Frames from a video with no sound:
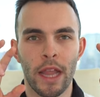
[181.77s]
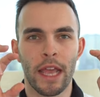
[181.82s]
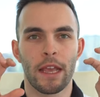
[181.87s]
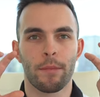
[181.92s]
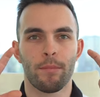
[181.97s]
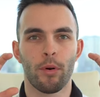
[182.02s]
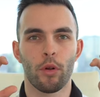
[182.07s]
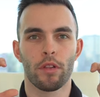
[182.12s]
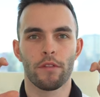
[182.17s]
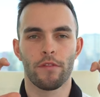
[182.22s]

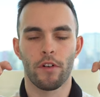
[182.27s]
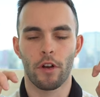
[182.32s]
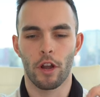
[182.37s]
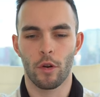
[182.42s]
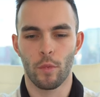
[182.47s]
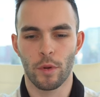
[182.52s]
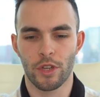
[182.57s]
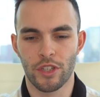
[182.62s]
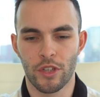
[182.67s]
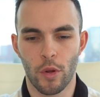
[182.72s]
Lake
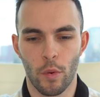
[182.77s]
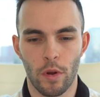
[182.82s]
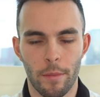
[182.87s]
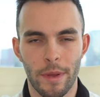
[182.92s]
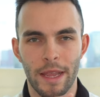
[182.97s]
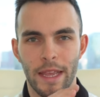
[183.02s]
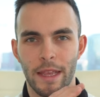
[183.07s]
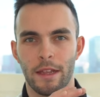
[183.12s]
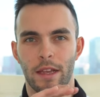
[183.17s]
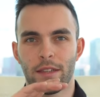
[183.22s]
Boulevard, which is going to
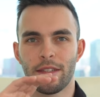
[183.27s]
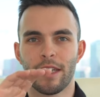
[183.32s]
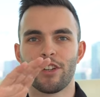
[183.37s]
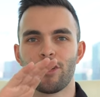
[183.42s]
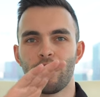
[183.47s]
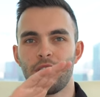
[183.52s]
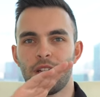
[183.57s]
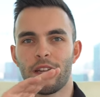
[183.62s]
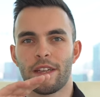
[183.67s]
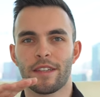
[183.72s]
be
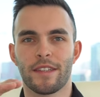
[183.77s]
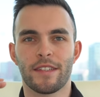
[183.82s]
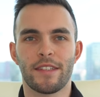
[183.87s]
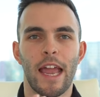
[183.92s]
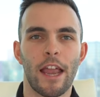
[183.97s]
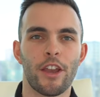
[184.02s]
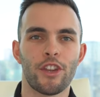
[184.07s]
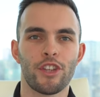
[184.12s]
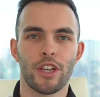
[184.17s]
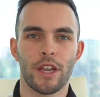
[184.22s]
essentially an
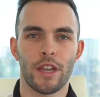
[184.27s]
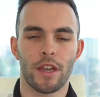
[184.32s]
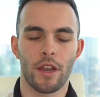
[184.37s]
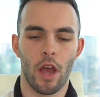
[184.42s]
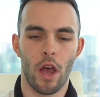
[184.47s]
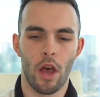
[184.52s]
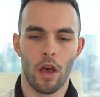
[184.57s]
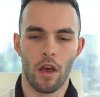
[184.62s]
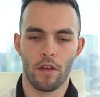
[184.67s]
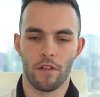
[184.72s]
extension
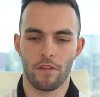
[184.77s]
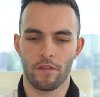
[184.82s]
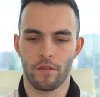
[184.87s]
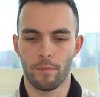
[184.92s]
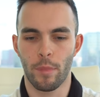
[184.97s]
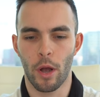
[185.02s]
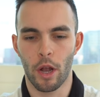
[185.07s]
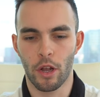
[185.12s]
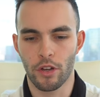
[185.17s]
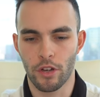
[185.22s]

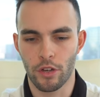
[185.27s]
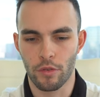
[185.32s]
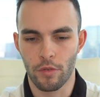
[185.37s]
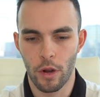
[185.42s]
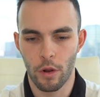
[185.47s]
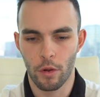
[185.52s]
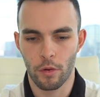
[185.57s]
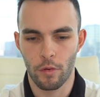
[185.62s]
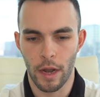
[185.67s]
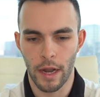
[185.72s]
of Buckner
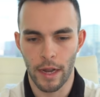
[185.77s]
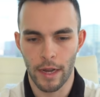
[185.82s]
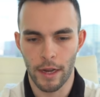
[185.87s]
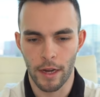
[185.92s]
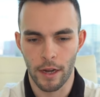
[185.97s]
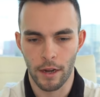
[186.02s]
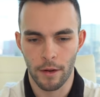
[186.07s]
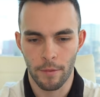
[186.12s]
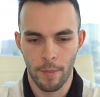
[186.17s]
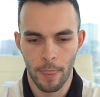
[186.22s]
Road right
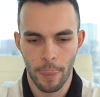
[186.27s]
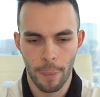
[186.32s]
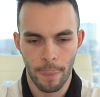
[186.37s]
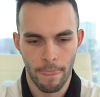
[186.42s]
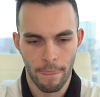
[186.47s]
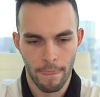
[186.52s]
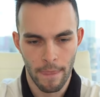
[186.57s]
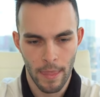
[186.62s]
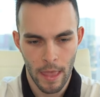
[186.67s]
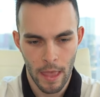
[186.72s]
here,
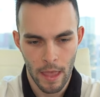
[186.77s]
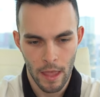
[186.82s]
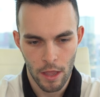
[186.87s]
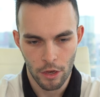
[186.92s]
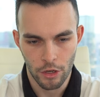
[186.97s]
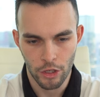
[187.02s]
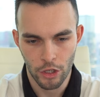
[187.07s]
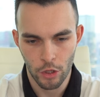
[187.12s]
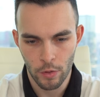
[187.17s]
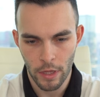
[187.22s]

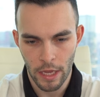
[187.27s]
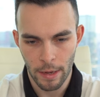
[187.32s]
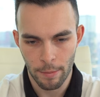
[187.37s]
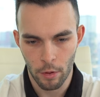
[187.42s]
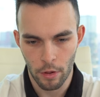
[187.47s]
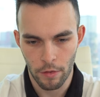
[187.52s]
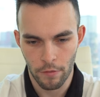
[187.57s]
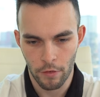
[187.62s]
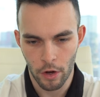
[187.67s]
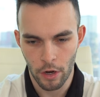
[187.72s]
June Lake
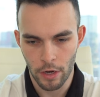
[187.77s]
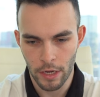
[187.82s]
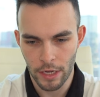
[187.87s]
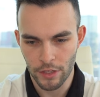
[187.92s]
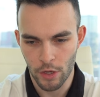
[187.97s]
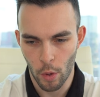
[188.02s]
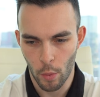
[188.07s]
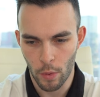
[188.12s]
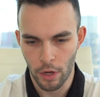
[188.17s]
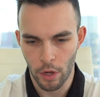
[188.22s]
Boulevard
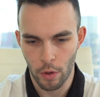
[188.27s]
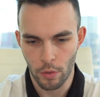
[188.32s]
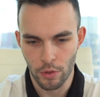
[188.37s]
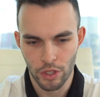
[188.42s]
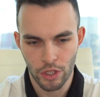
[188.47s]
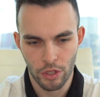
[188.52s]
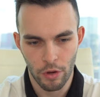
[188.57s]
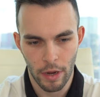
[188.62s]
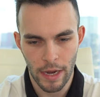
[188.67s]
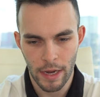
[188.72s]
is going to go
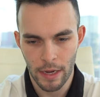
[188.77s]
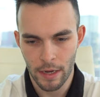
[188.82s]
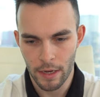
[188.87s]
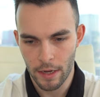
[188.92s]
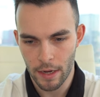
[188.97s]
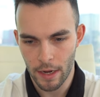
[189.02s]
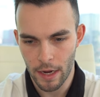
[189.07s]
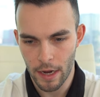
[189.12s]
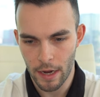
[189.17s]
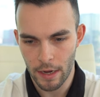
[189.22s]
straight
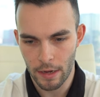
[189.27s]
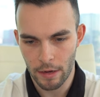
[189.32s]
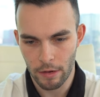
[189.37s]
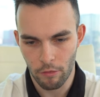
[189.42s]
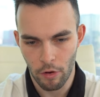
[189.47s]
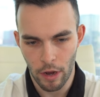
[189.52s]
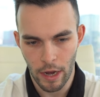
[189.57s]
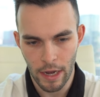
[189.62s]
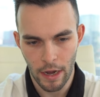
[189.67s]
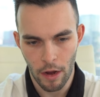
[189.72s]

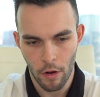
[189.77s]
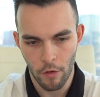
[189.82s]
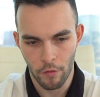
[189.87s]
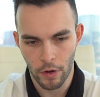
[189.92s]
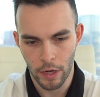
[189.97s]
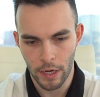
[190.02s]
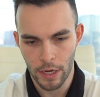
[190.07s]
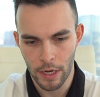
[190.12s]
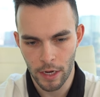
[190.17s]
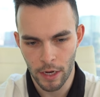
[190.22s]
right
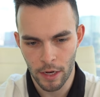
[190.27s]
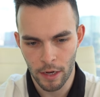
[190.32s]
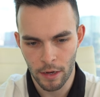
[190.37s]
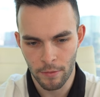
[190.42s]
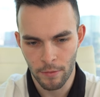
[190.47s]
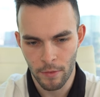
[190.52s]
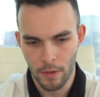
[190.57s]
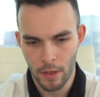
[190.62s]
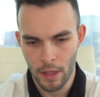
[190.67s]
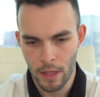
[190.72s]
over
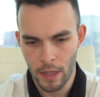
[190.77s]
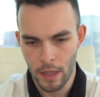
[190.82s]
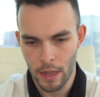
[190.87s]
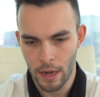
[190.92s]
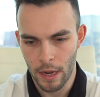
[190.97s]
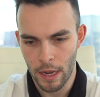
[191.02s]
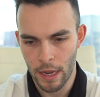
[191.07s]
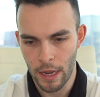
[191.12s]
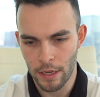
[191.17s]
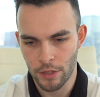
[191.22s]
here
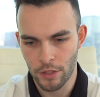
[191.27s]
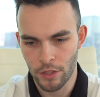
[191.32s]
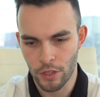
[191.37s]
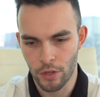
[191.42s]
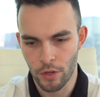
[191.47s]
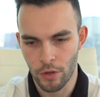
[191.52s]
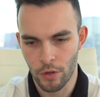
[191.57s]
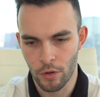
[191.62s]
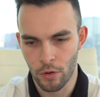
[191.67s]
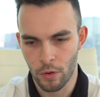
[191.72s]

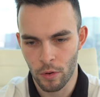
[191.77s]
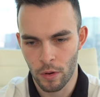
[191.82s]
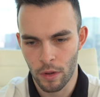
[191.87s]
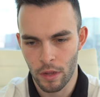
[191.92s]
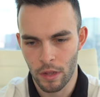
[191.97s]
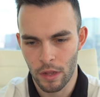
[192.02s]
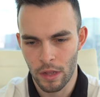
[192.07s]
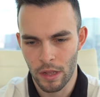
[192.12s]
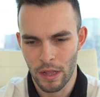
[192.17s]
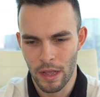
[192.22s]
into
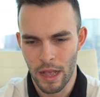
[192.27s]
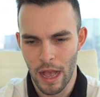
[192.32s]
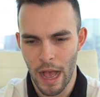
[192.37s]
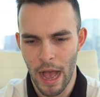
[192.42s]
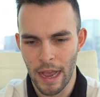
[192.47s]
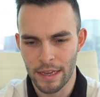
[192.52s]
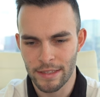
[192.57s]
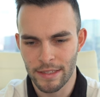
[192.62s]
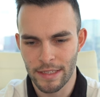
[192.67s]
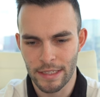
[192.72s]

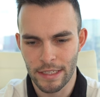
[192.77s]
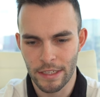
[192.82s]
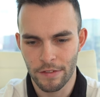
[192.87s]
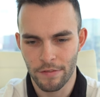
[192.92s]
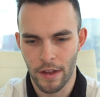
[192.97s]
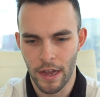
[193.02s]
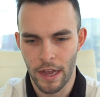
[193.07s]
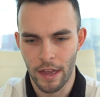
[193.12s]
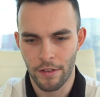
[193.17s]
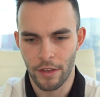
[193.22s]

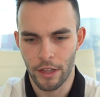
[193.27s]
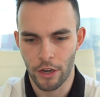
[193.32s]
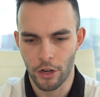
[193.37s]
I-65